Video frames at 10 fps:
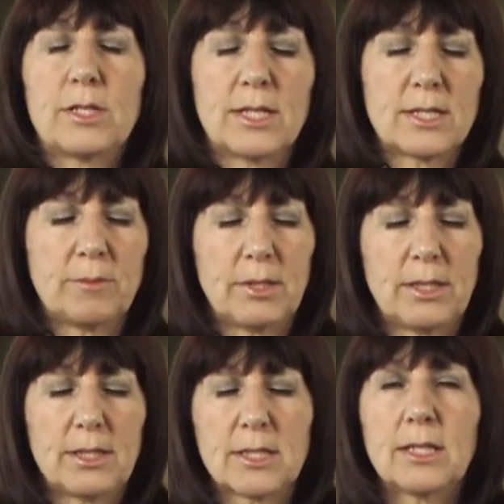Testament, and
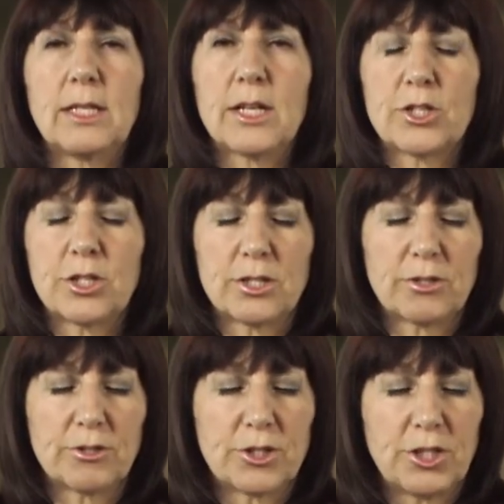its connection to
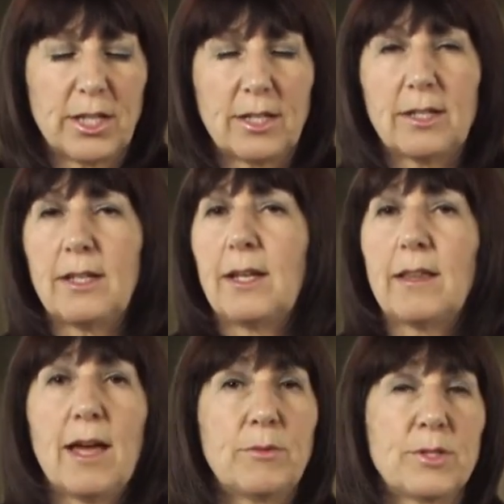Christianity. Now,
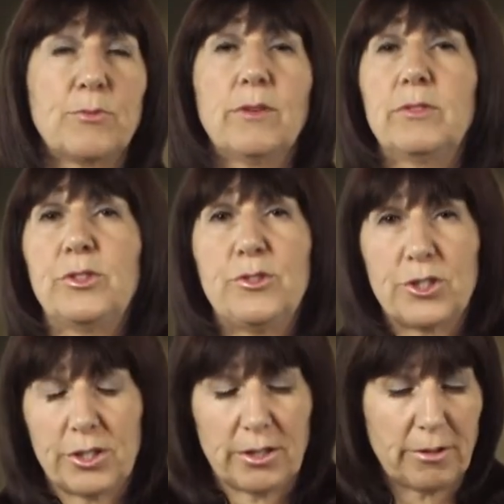that was
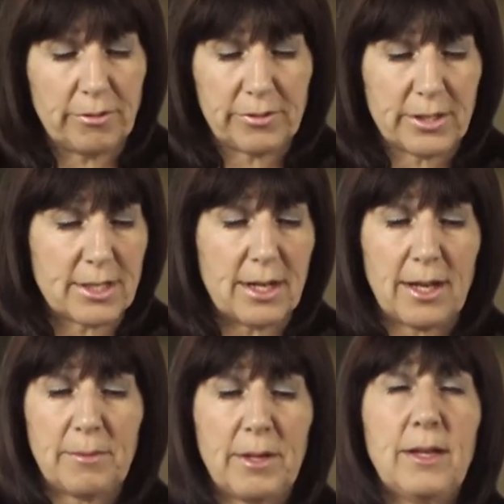revolutionary for the
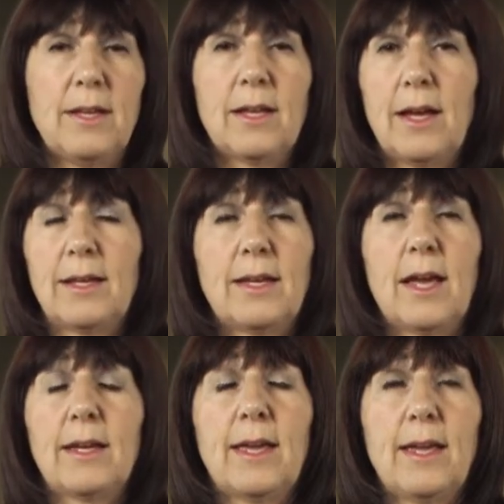time. I
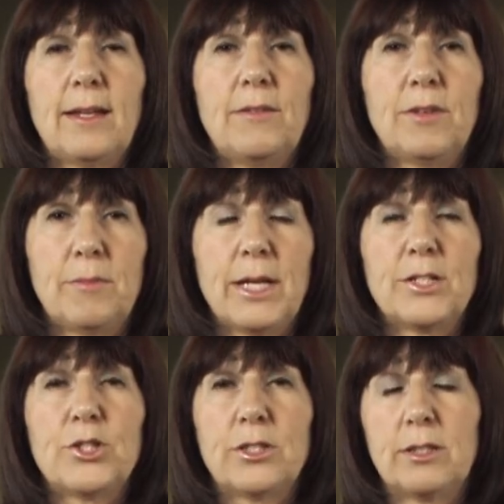can't even
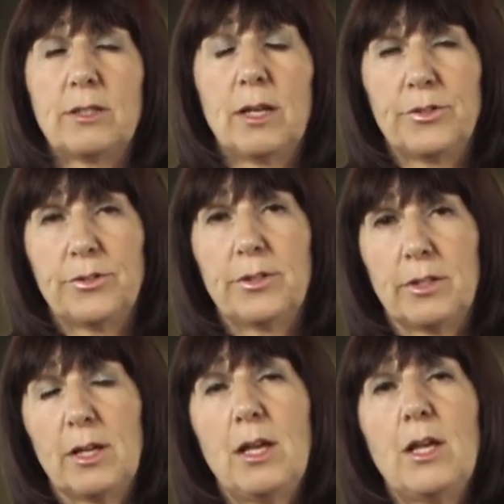imagine under the
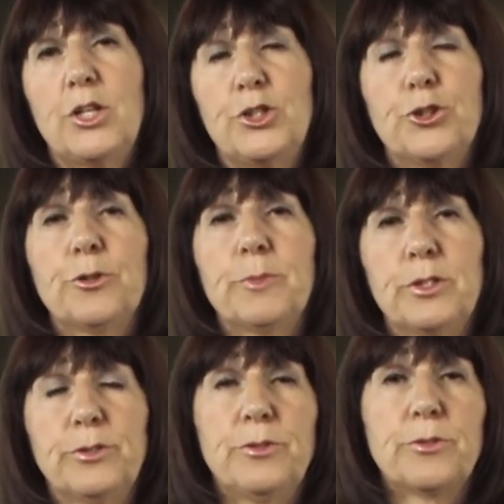
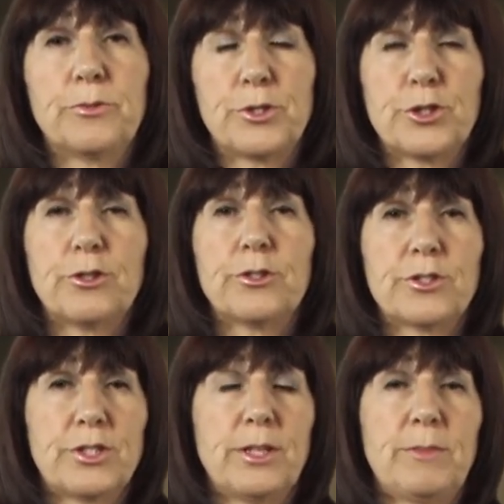German Lutheran
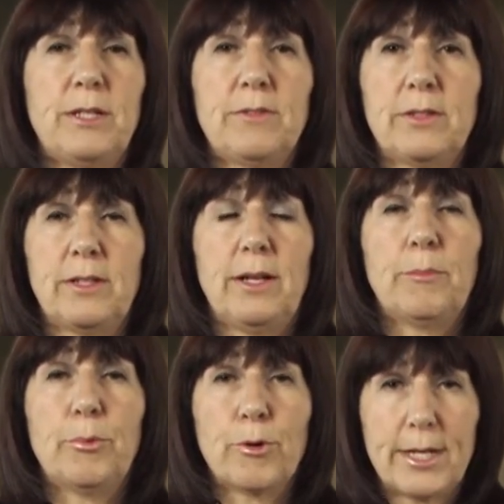Church them even
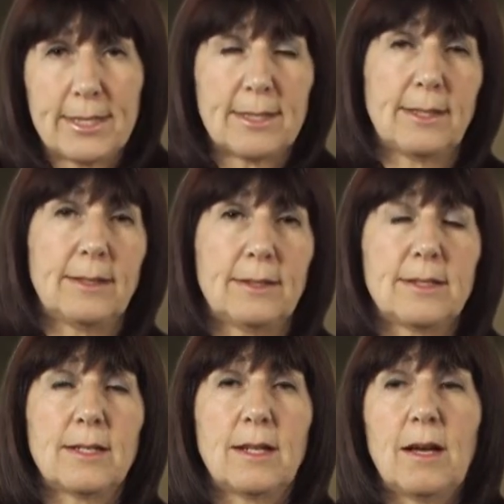embracing the
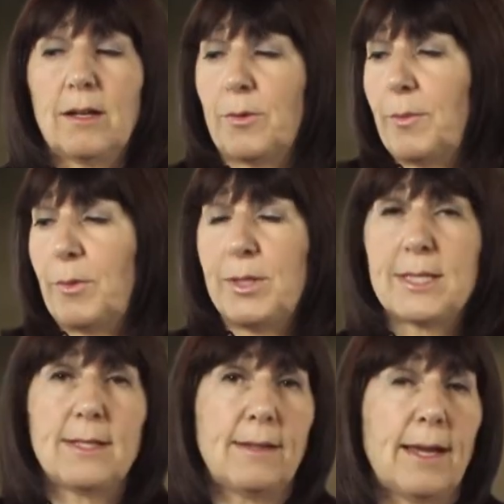Tanakh. I mean, we
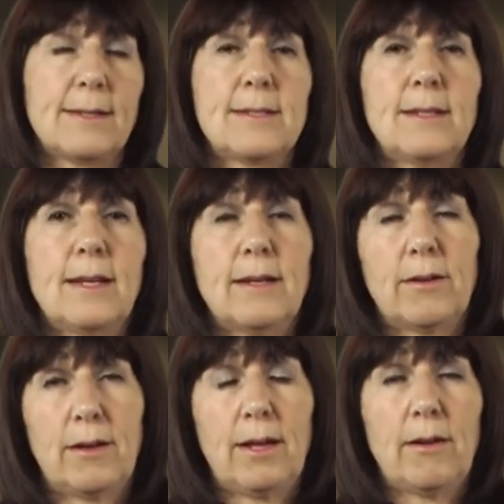see that today
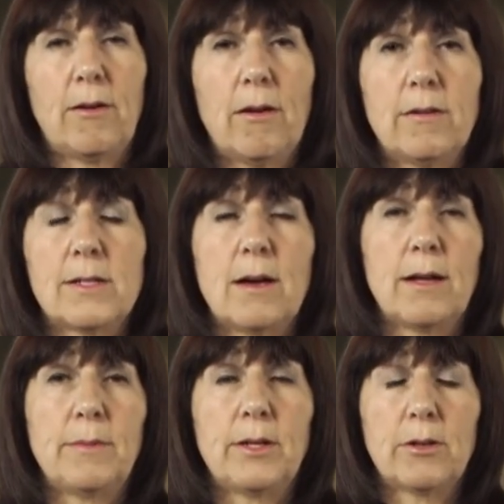in our
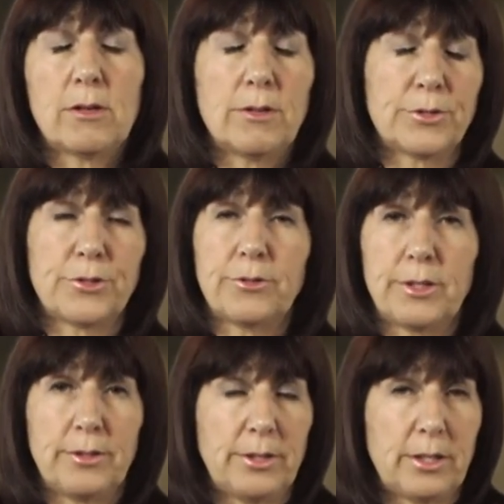time, in our culture
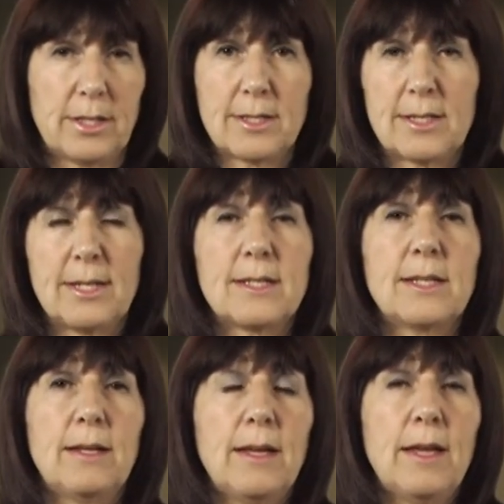here in the United States,
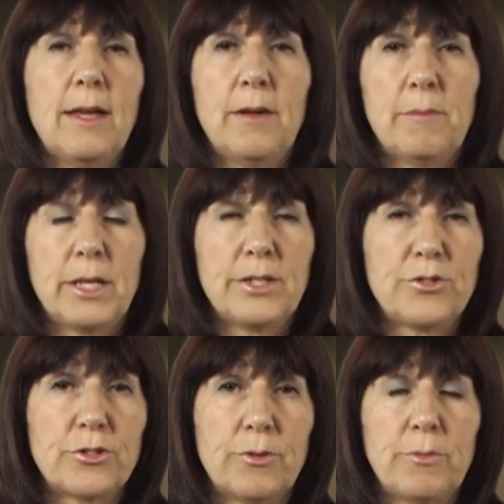that
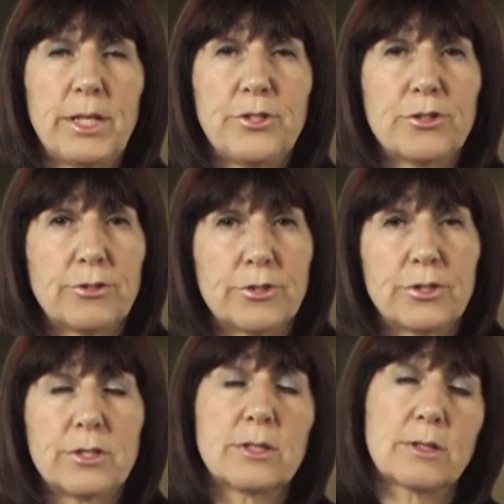Many
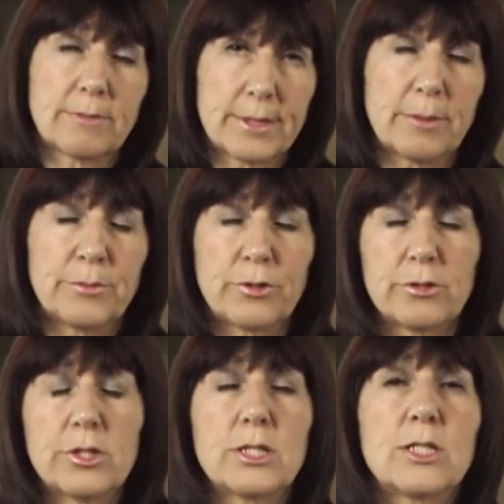churches, some
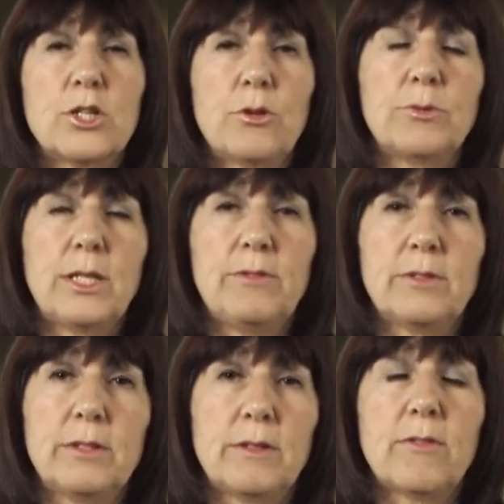churches, don't
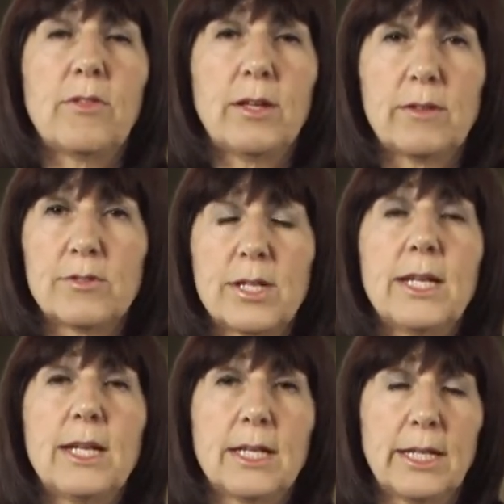even think there's
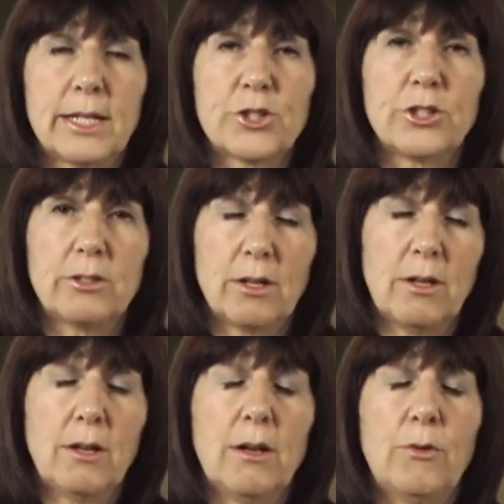any connection
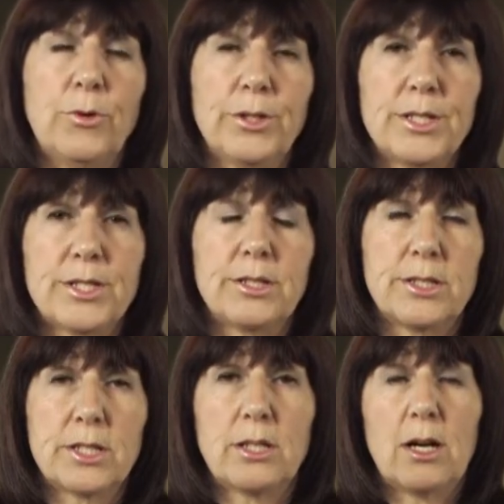really to the
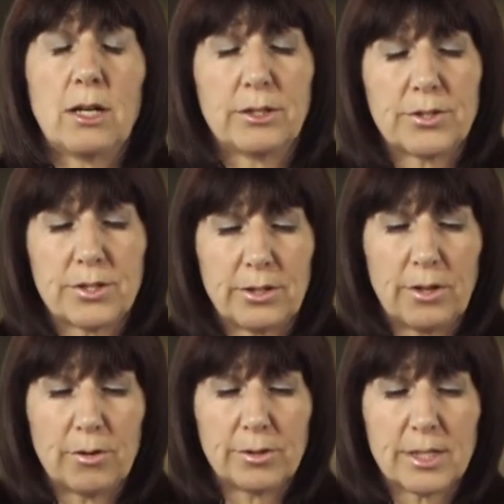Tanakh and to the
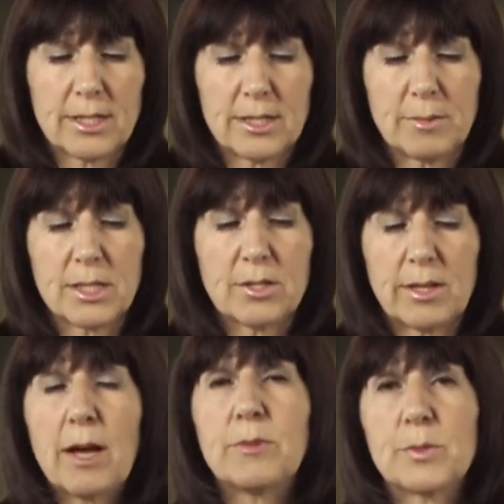Old Testament. So
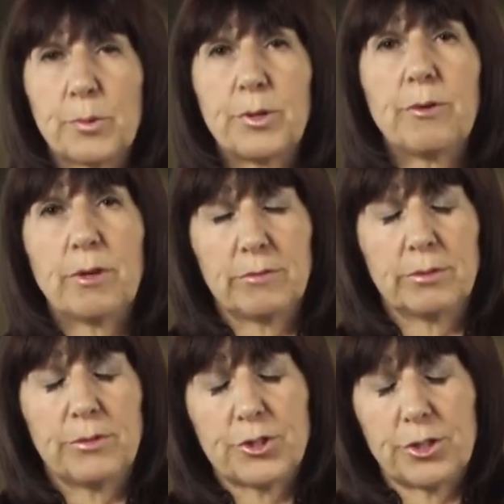that was pretty
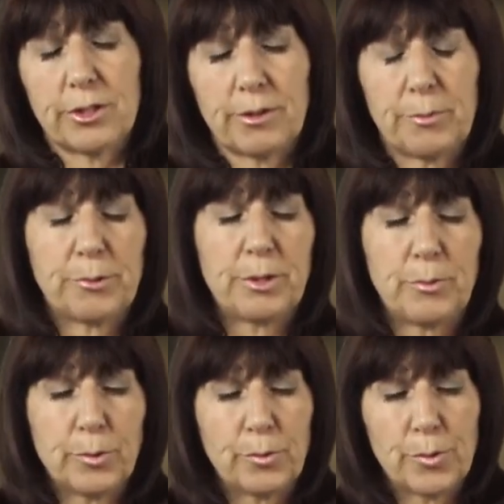revolutionary
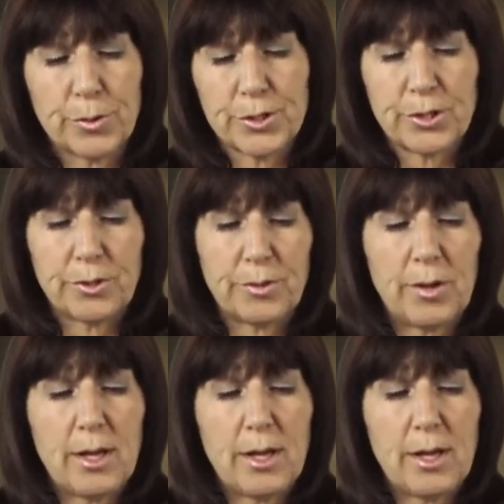pre-World War II.